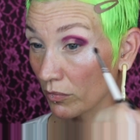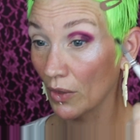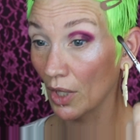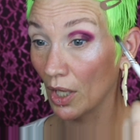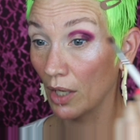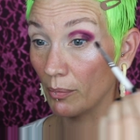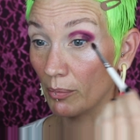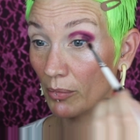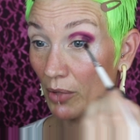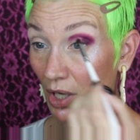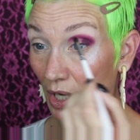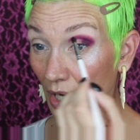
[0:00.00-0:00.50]

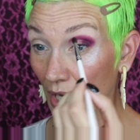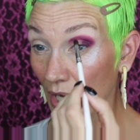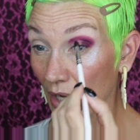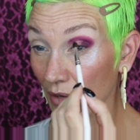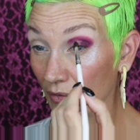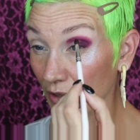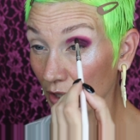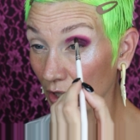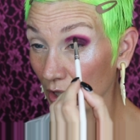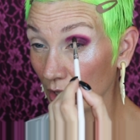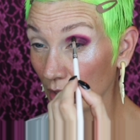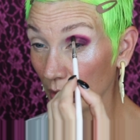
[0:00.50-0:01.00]
I'm not
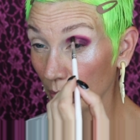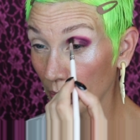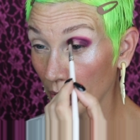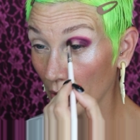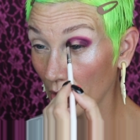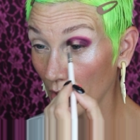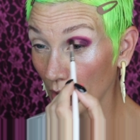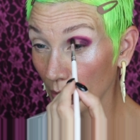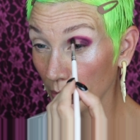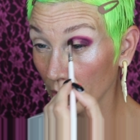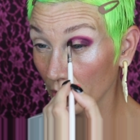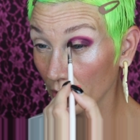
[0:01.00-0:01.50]
having any
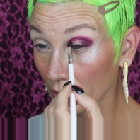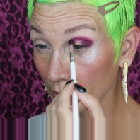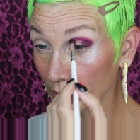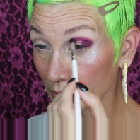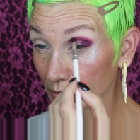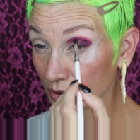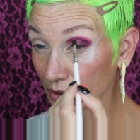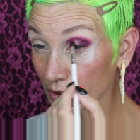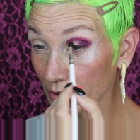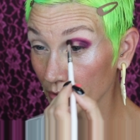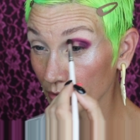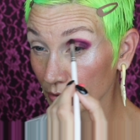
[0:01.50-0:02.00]

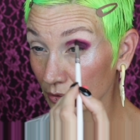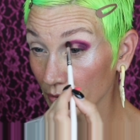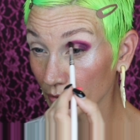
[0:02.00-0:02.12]
problems.